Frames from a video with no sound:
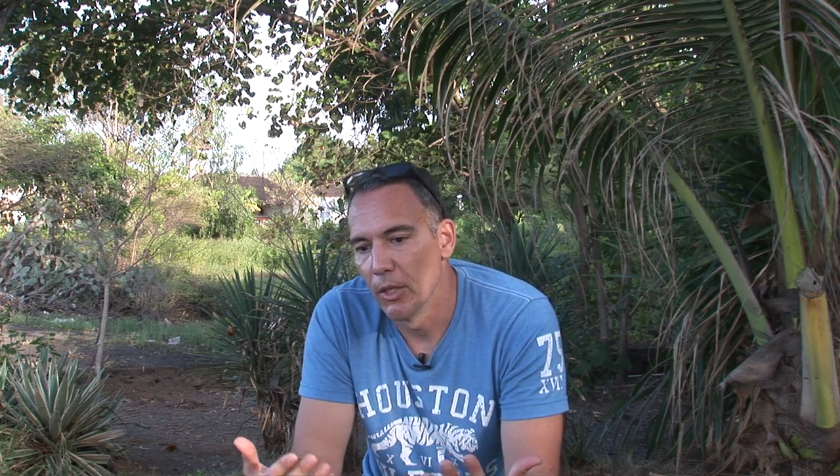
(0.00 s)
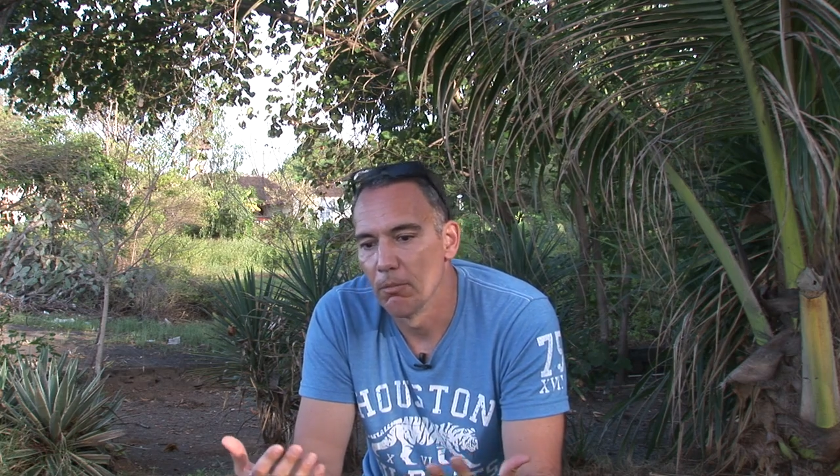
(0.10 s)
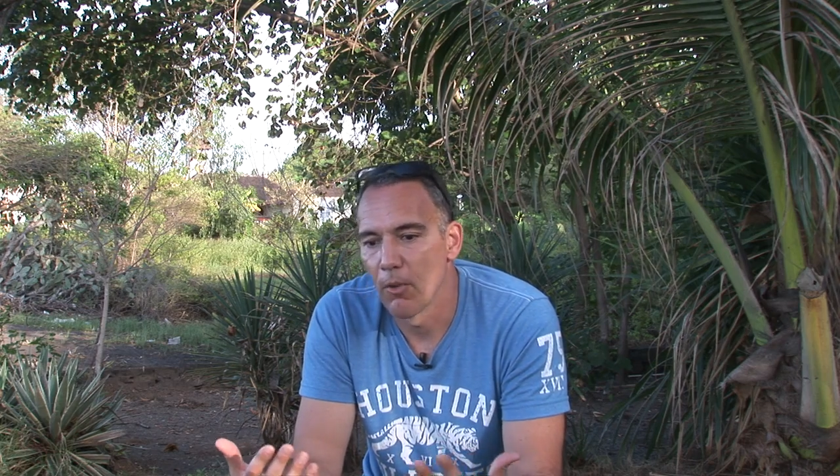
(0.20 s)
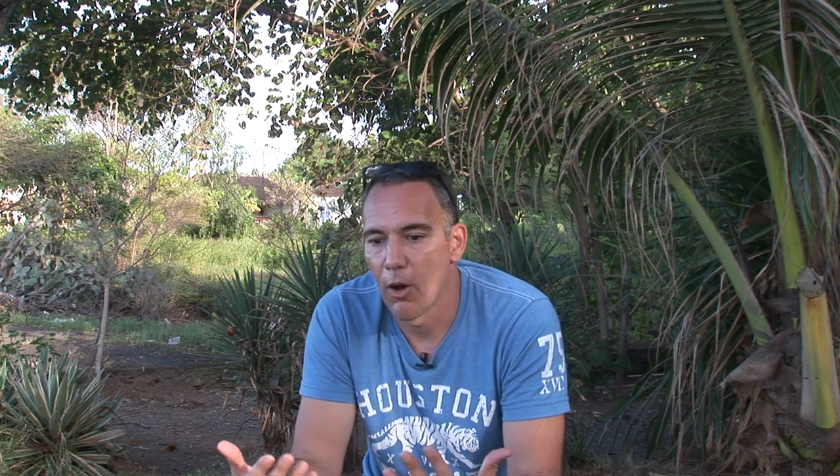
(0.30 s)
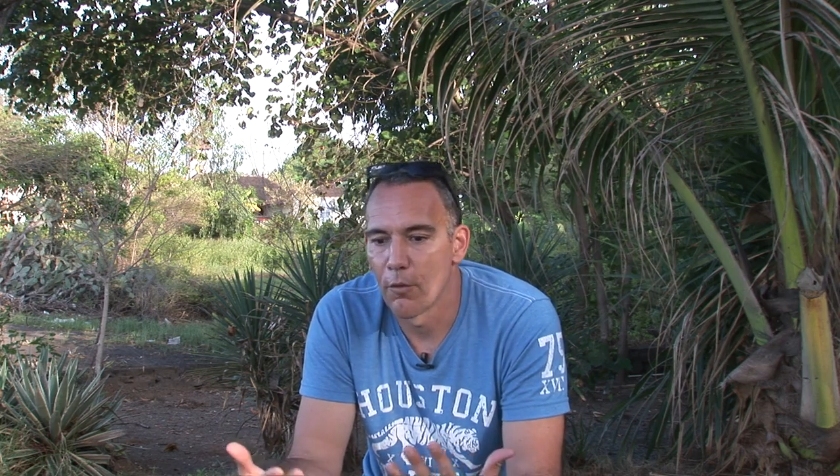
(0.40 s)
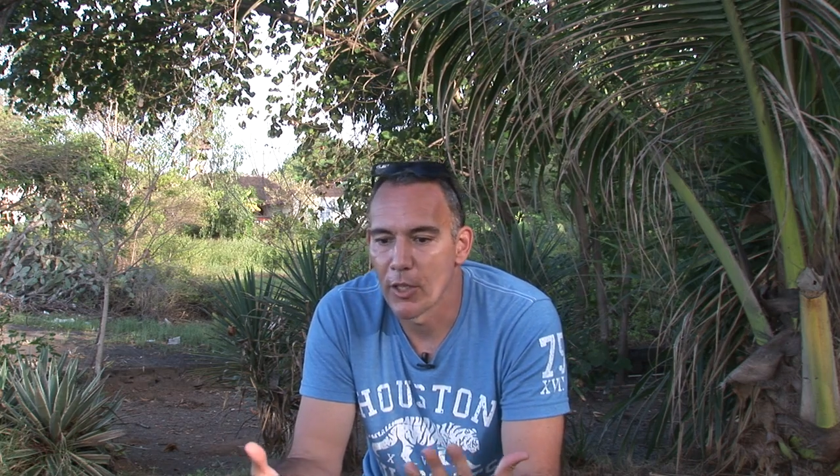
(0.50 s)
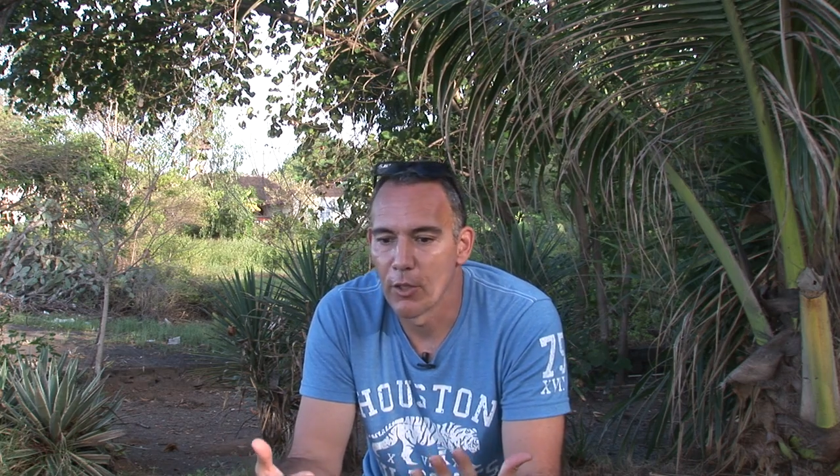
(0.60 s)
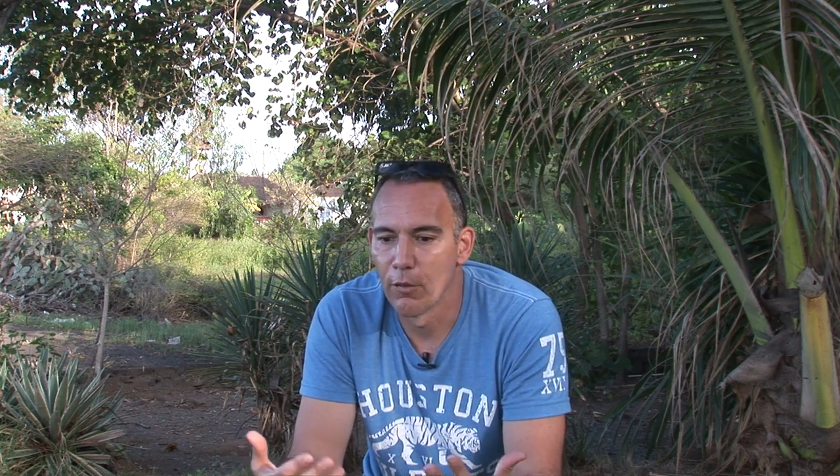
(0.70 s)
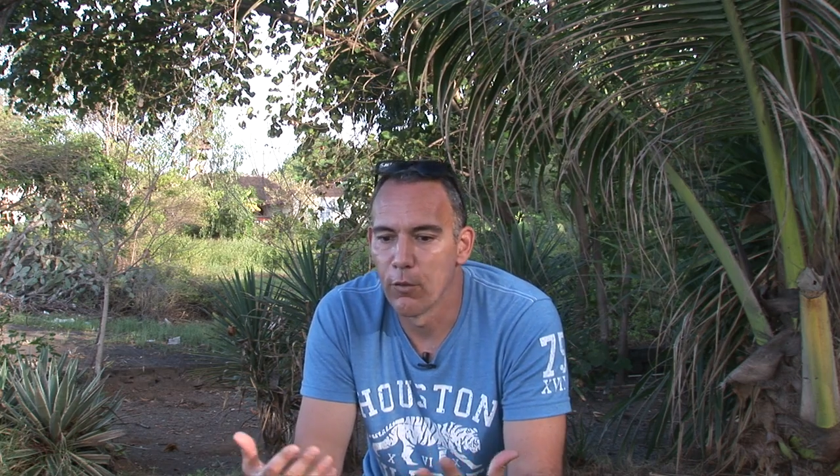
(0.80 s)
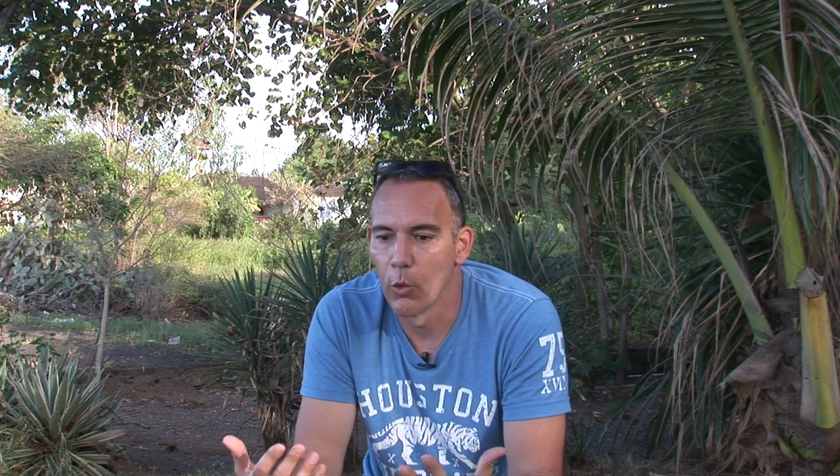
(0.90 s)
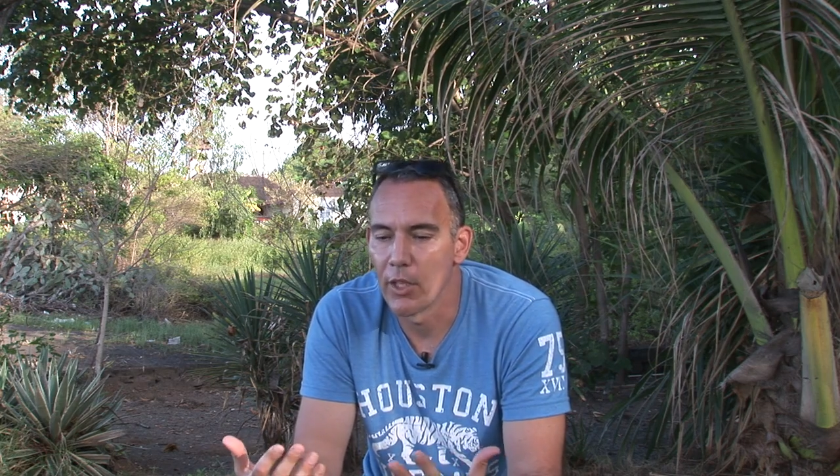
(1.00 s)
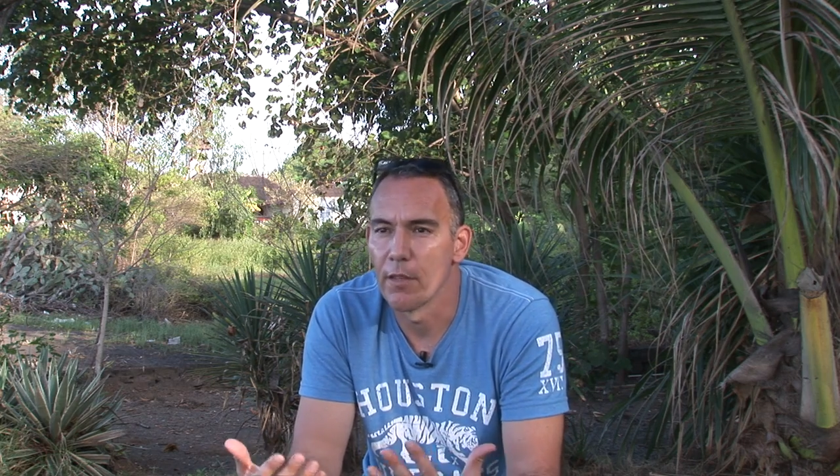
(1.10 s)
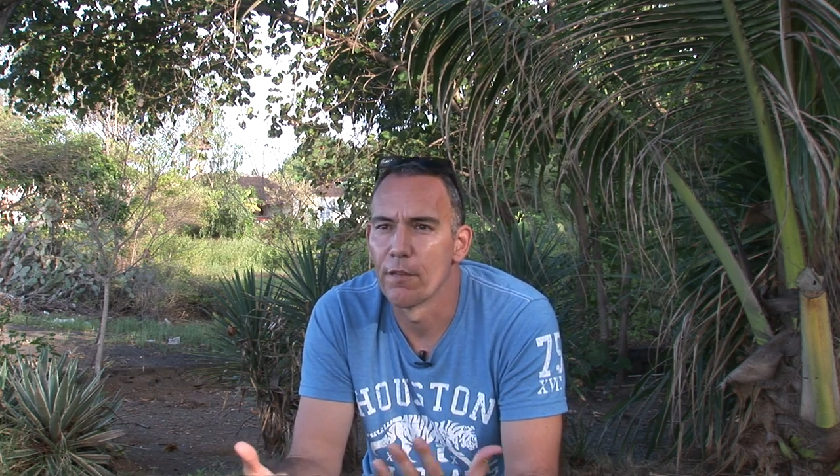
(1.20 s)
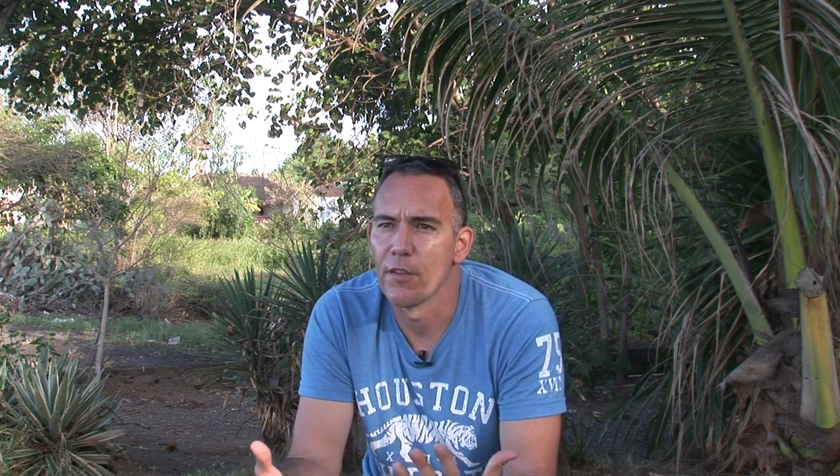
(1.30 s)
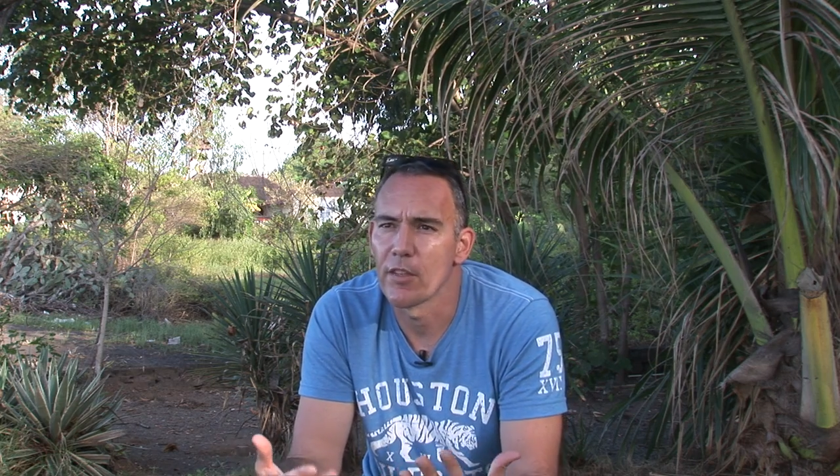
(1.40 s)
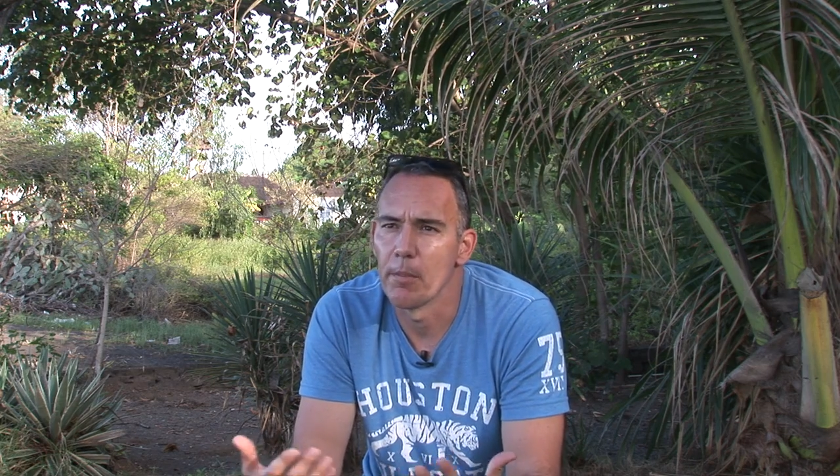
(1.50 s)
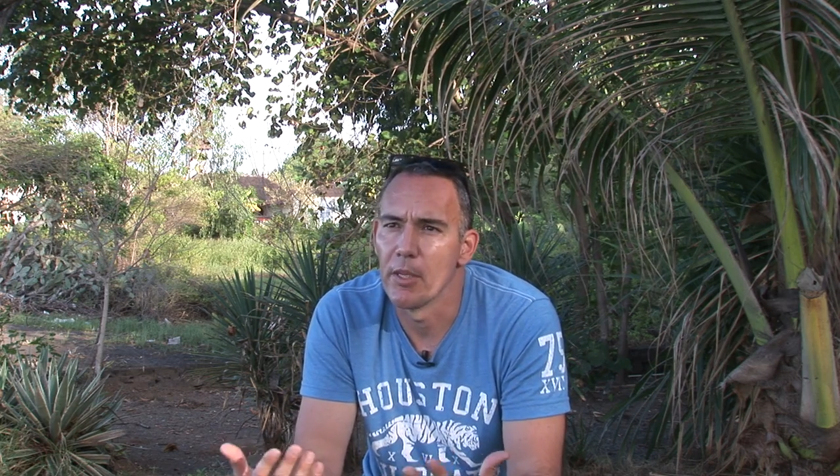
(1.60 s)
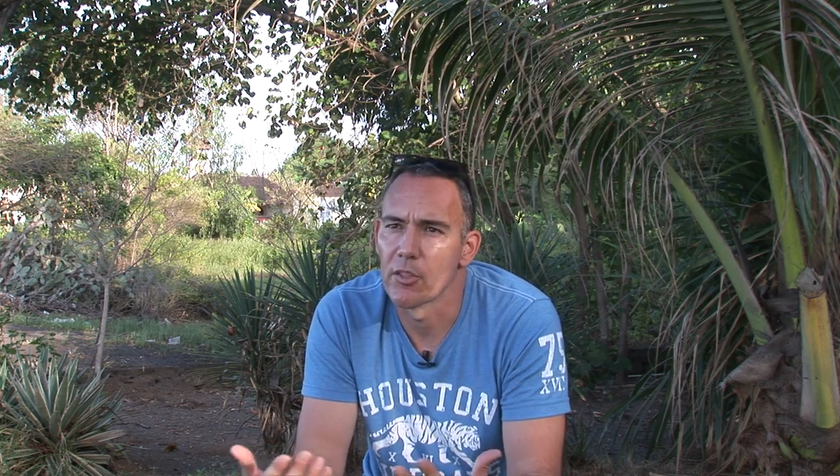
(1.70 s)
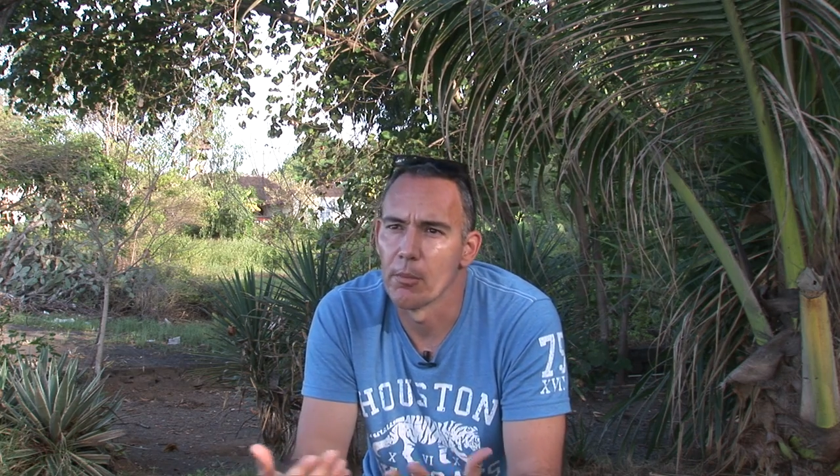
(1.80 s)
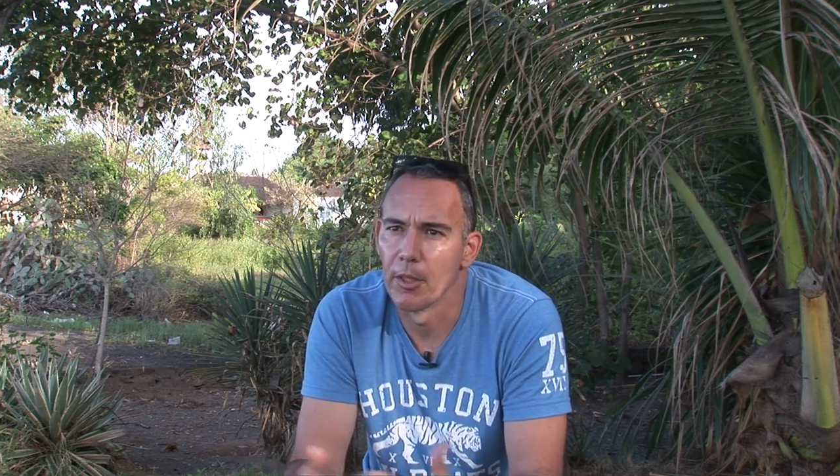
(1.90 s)
hovering in the 40 and 50
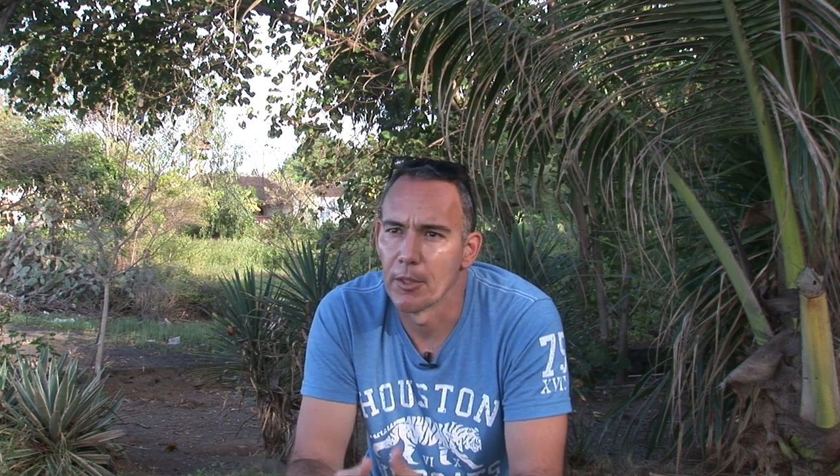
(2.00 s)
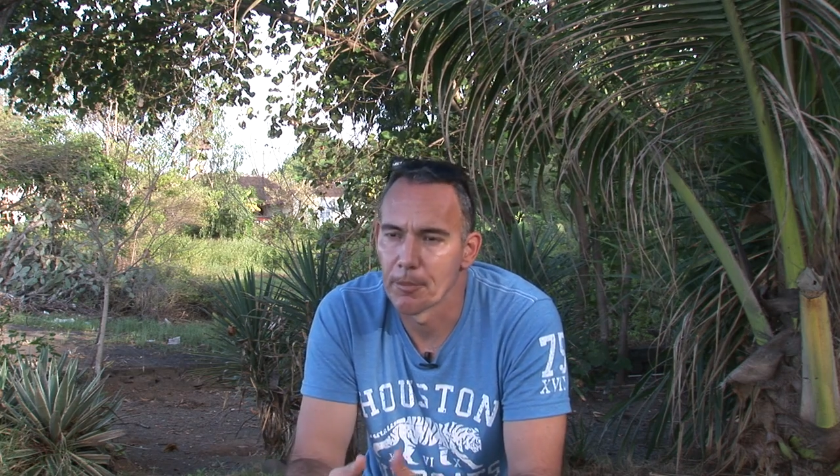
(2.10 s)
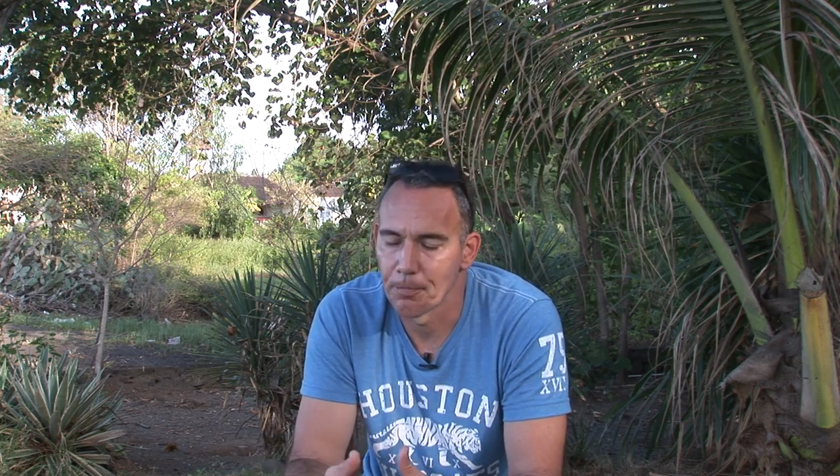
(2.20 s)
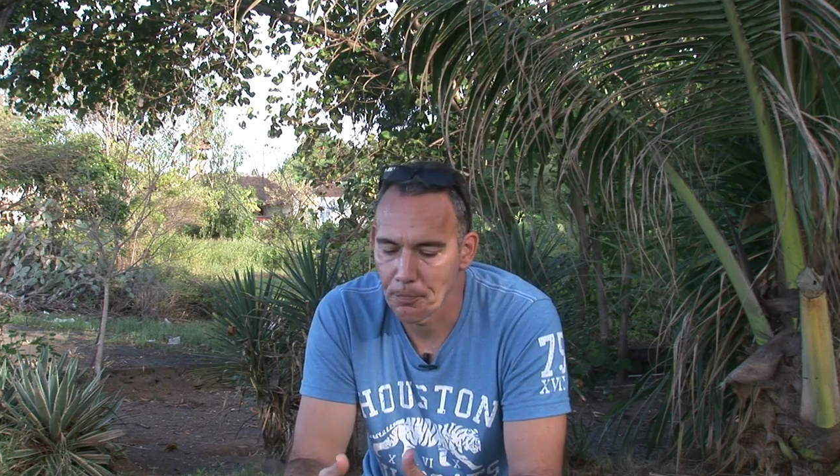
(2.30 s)
beats a minute.